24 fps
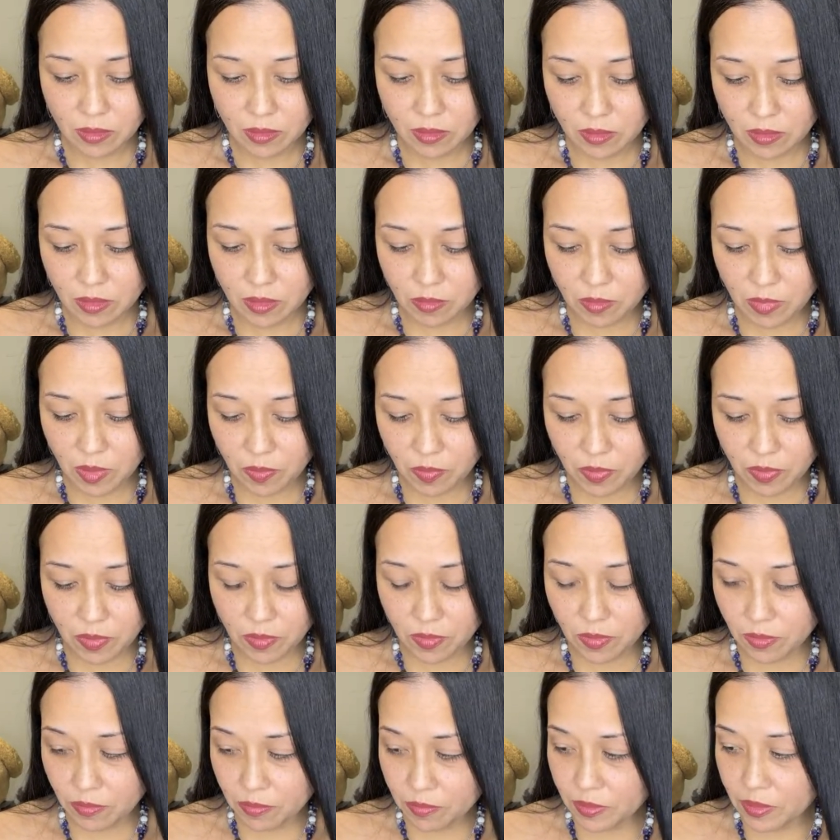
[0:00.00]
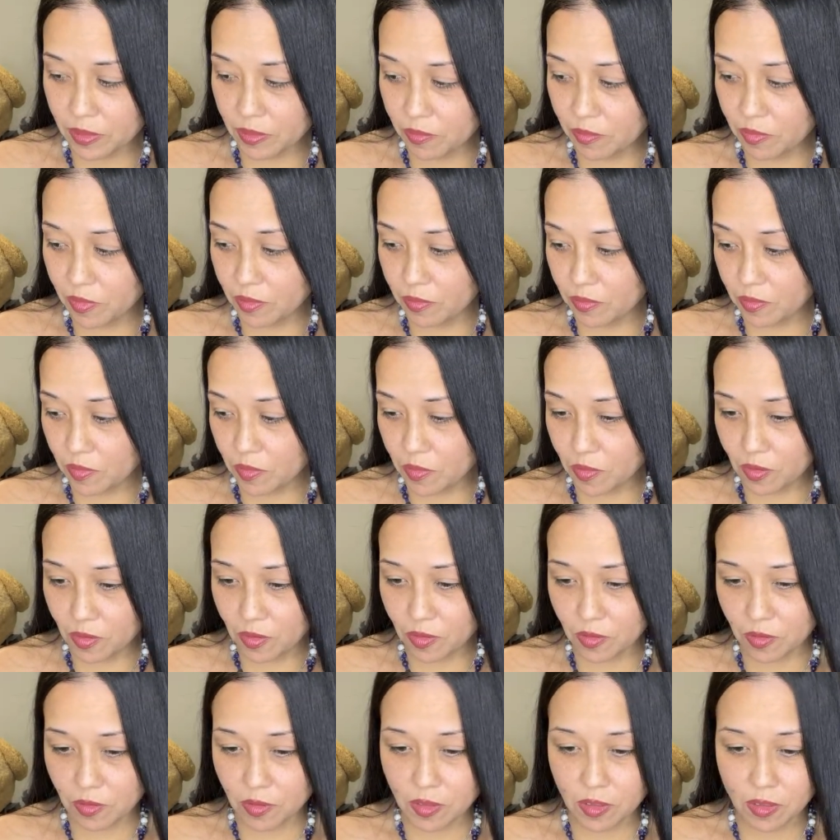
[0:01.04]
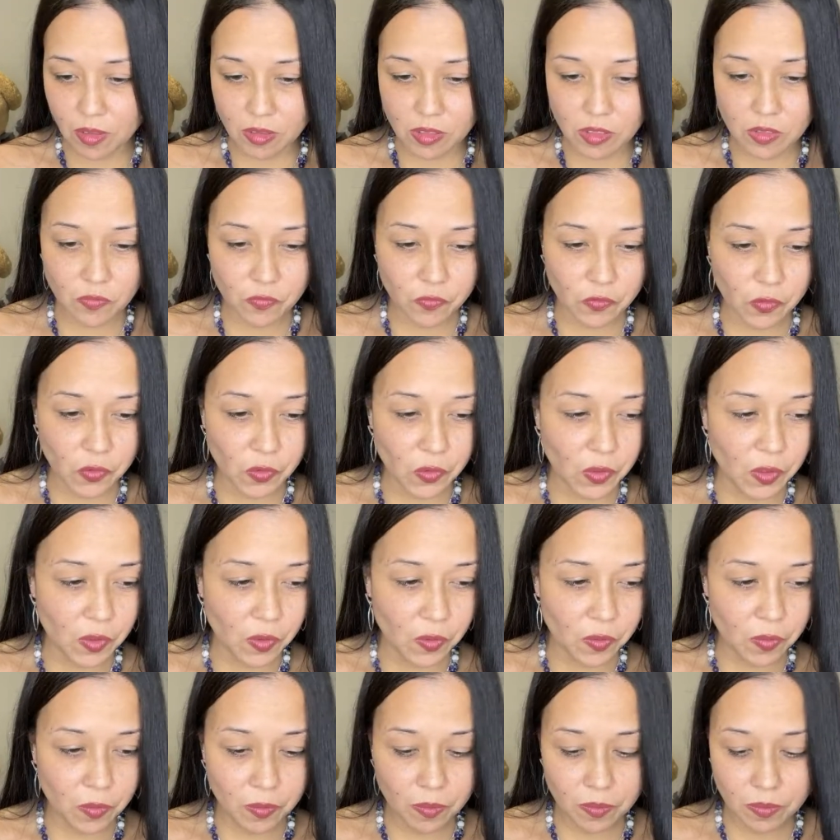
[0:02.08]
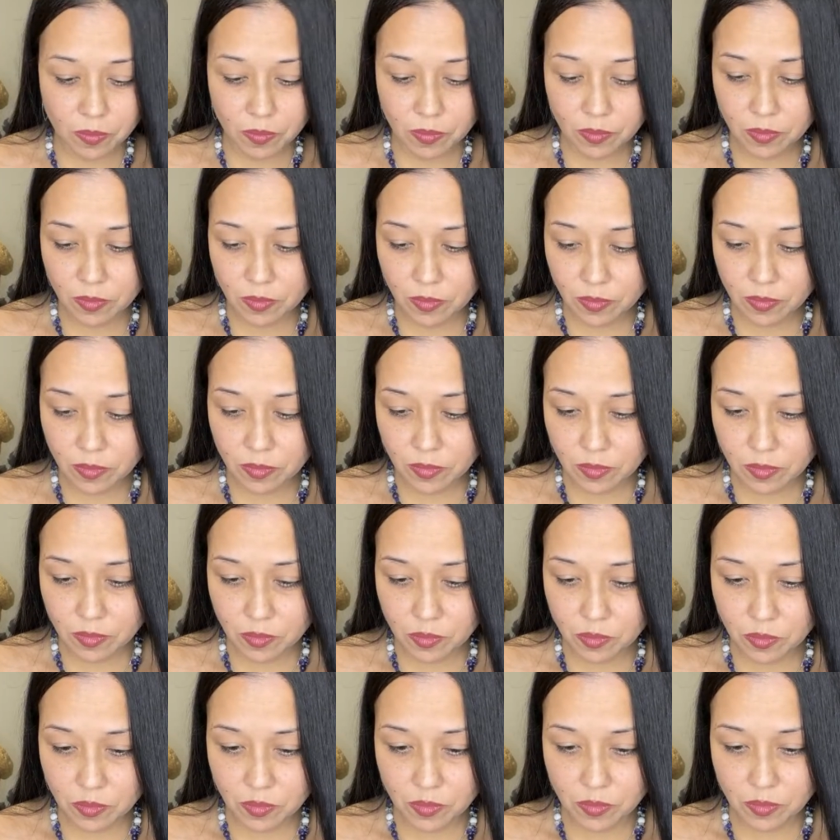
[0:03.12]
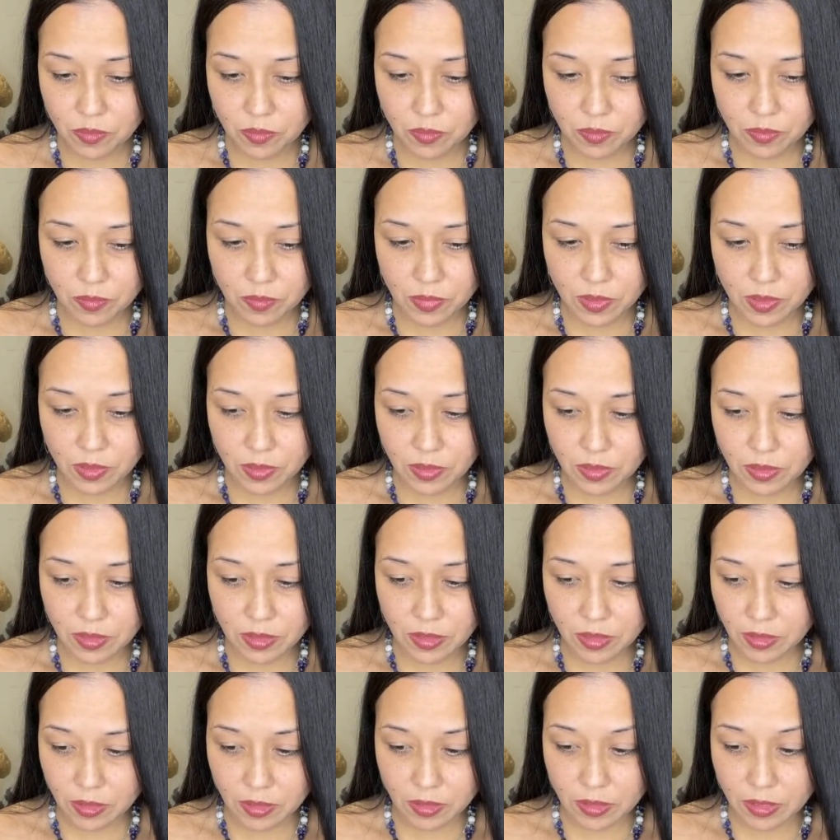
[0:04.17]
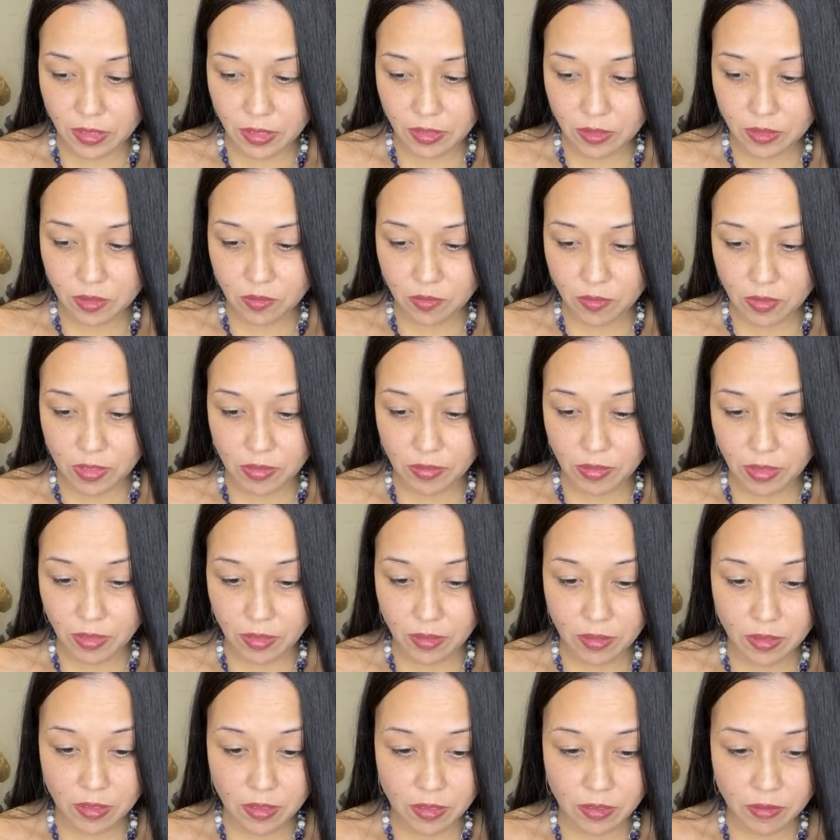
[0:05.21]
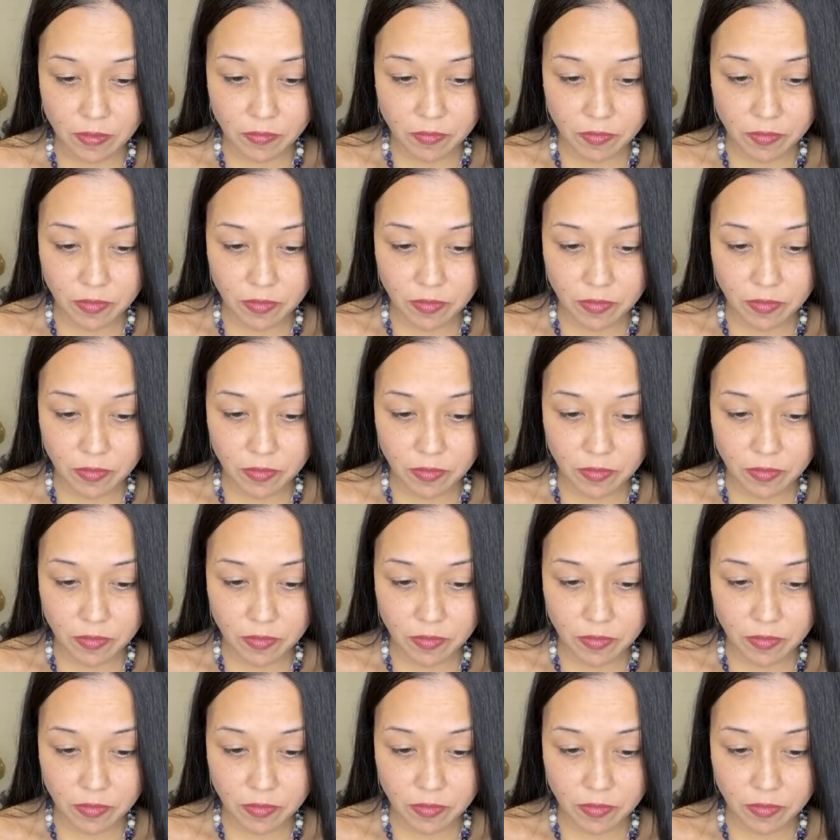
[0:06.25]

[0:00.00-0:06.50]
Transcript: Let me pull some oracle cards for you, since this is like surrounding love.